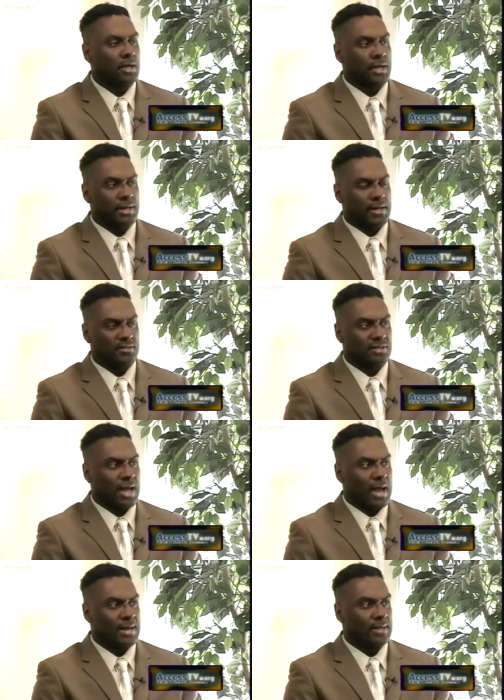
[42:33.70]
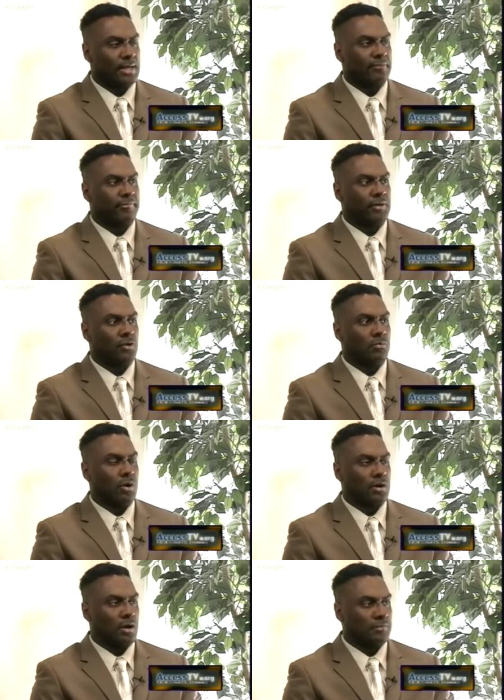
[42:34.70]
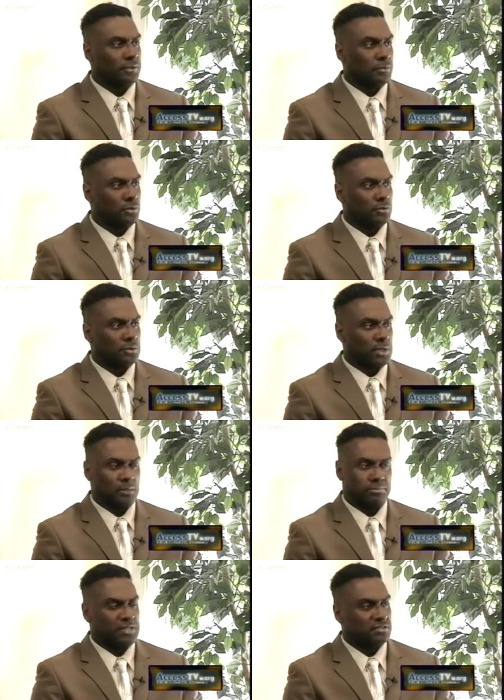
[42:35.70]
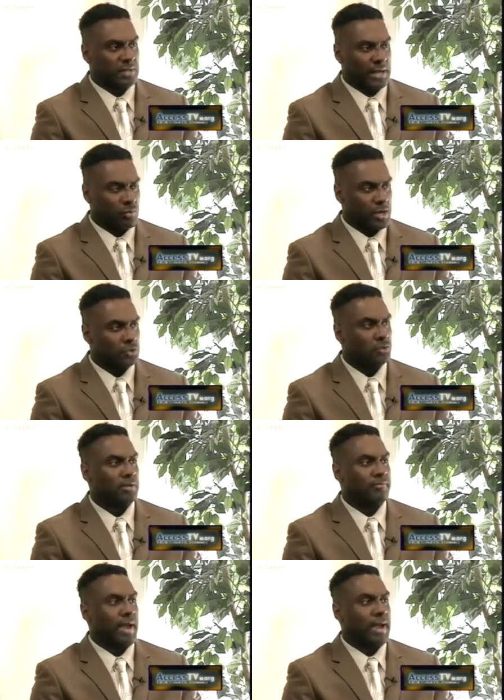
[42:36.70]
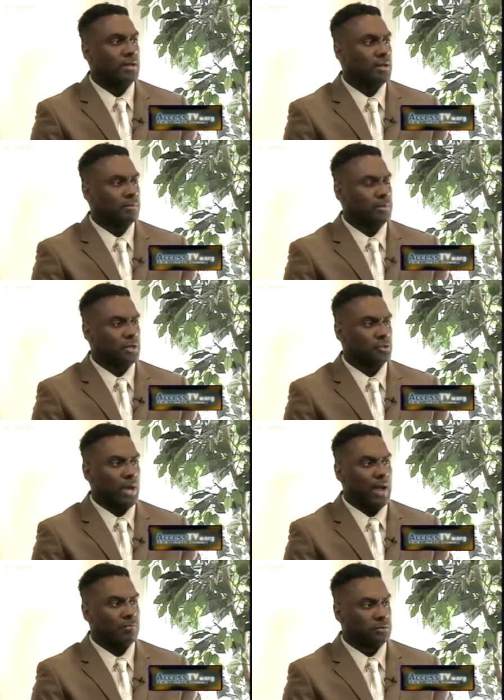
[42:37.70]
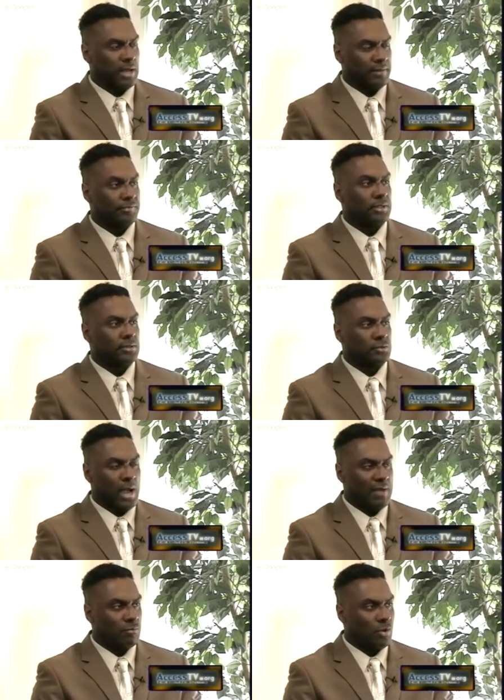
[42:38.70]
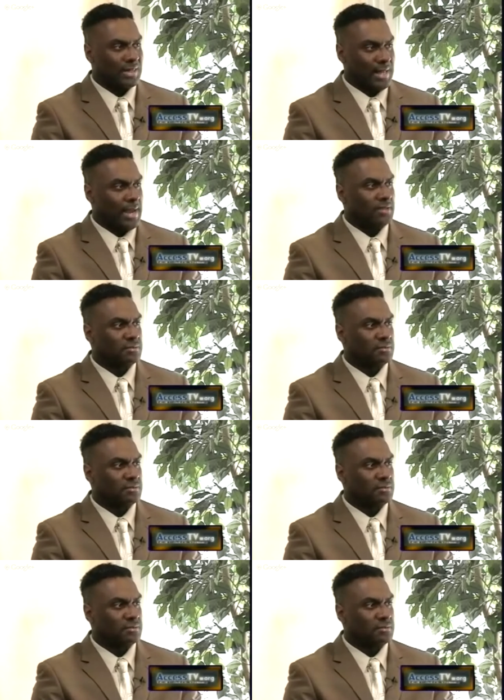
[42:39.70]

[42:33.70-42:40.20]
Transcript: and they decide that they feel more comfortable in places like where you live at because you have definitely you have more land